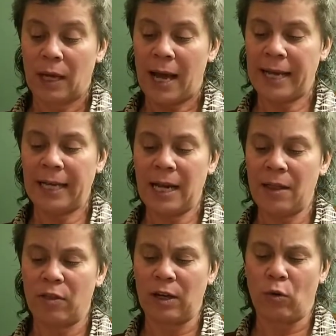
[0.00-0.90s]
"I
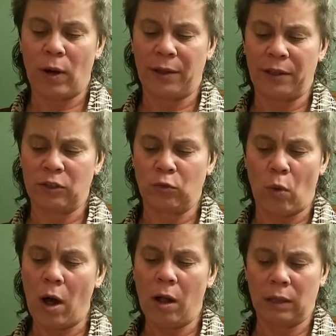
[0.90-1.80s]
cannot think why this
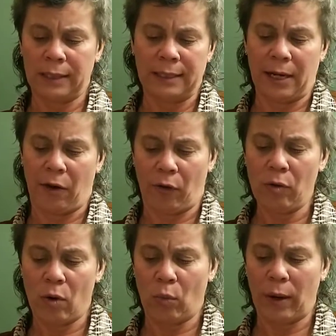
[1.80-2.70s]
wall is here,
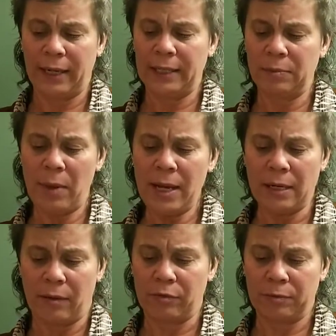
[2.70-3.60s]
or what it is made
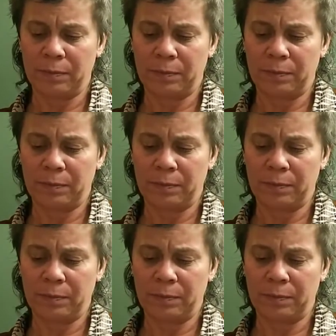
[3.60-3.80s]
of."